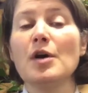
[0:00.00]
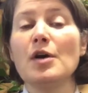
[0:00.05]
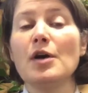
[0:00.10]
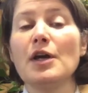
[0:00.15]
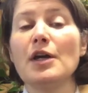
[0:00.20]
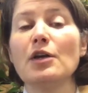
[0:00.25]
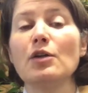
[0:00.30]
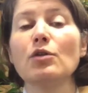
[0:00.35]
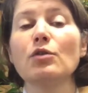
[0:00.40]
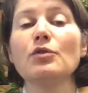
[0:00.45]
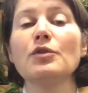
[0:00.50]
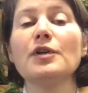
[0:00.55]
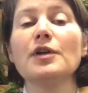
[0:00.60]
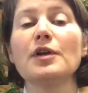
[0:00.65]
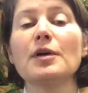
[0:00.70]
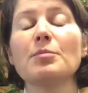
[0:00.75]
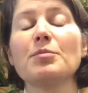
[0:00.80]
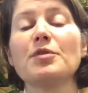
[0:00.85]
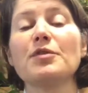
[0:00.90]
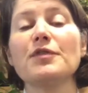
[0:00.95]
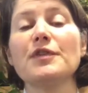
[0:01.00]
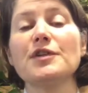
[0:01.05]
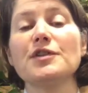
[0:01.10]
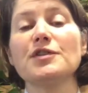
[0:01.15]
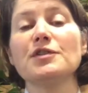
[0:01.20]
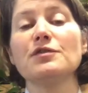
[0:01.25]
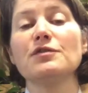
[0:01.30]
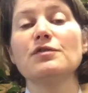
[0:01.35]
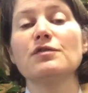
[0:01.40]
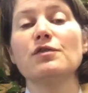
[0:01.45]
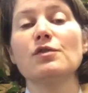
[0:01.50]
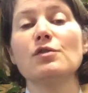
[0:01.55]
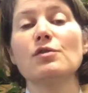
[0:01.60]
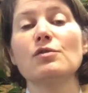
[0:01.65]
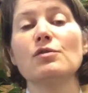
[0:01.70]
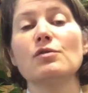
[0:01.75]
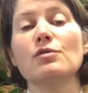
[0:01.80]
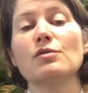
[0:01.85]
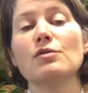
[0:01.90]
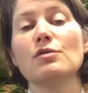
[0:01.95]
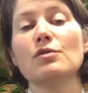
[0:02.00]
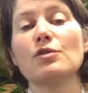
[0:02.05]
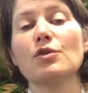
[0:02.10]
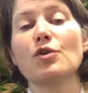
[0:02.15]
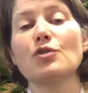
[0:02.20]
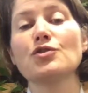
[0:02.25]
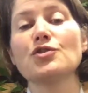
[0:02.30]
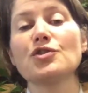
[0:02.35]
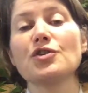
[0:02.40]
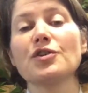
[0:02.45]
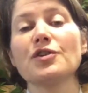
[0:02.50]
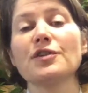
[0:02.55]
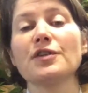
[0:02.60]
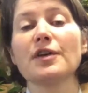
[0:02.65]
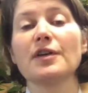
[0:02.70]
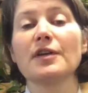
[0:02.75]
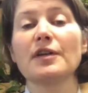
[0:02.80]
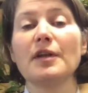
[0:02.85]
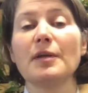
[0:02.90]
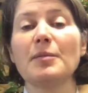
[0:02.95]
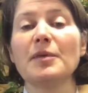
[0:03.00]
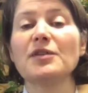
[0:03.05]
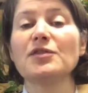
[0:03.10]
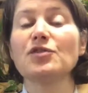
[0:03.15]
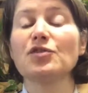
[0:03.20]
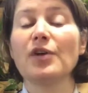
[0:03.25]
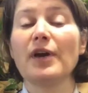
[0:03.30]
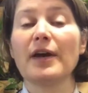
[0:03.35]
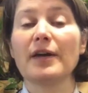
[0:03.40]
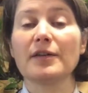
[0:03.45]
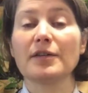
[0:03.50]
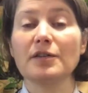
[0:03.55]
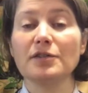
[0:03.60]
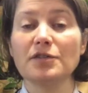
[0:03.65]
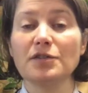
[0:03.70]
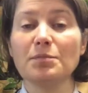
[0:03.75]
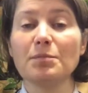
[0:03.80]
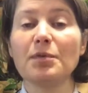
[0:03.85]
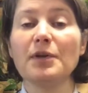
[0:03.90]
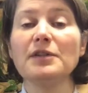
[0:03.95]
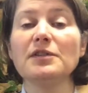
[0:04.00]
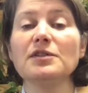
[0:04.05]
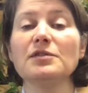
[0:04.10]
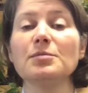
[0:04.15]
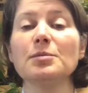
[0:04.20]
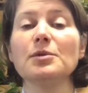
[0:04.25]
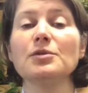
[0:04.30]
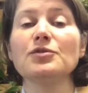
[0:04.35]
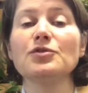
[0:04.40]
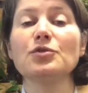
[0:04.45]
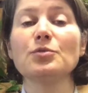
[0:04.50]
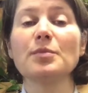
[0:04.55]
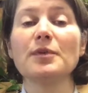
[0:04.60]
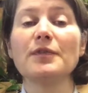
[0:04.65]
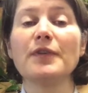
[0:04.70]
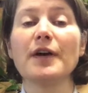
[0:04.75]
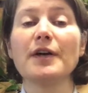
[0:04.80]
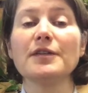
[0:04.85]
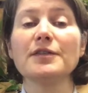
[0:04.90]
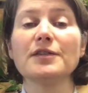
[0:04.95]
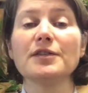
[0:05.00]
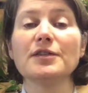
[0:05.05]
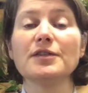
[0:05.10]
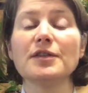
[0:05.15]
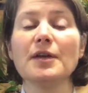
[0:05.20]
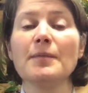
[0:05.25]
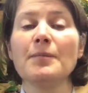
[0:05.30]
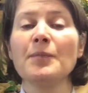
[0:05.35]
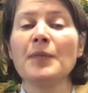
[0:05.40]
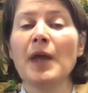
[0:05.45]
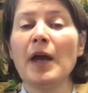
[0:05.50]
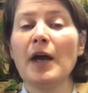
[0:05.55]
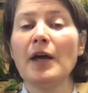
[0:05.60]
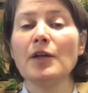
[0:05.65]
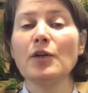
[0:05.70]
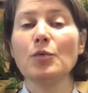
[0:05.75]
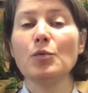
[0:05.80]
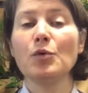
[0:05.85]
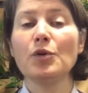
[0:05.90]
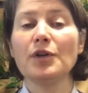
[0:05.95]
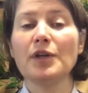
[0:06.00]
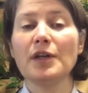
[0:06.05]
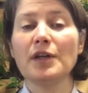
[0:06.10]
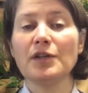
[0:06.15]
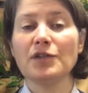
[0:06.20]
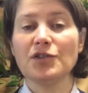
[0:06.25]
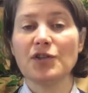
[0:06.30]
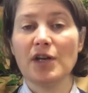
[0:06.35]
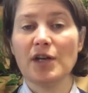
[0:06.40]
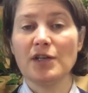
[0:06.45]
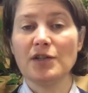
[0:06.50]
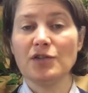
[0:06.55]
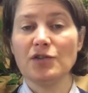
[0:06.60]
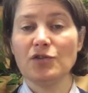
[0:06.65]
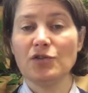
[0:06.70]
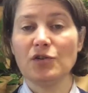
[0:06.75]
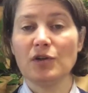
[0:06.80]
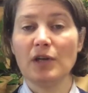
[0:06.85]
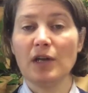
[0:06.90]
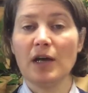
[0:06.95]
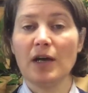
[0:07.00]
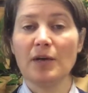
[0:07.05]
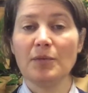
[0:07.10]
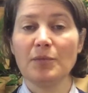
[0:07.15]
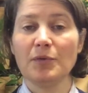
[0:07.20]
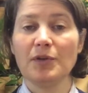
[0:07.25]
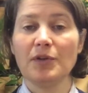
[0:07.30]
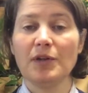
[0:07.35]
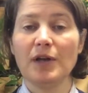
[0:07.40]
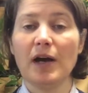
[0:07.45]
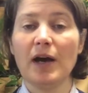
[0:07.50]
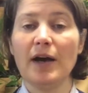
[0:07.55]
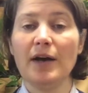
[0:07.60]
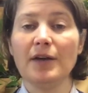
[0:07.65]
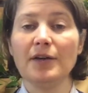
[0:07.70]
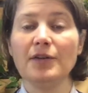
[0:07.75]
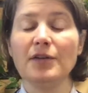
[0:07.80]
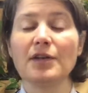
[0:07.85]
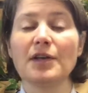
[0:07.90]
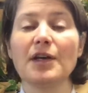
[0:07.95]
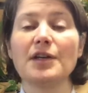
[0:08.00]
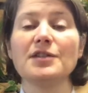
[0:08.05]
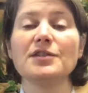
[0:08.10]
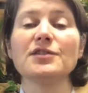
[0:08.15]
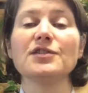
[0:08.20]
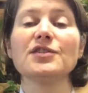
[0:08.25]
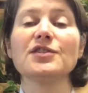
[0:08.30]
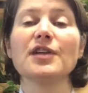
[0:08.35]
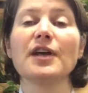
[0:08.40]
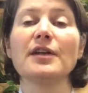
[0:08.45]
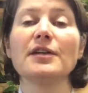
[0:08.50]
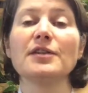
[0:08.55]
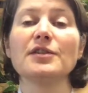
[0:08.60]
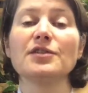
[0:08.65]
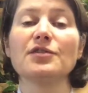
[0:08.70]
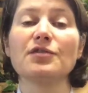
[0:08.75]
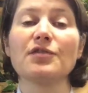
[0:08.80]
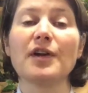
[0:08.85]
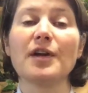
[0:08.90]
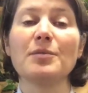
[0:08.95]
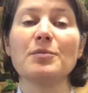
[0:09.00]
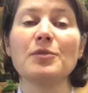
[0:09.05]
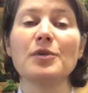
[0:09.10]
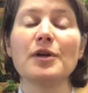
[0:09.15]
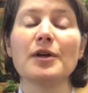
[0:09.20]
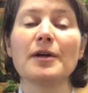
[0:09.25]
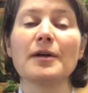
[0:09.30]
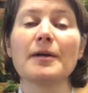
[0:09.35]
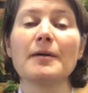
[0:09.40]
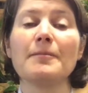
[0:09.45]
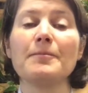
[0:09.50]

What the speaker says: including a provision for co-joined academics to act as principal supervisors and a wording change to align with the Higher Education Standards Framework.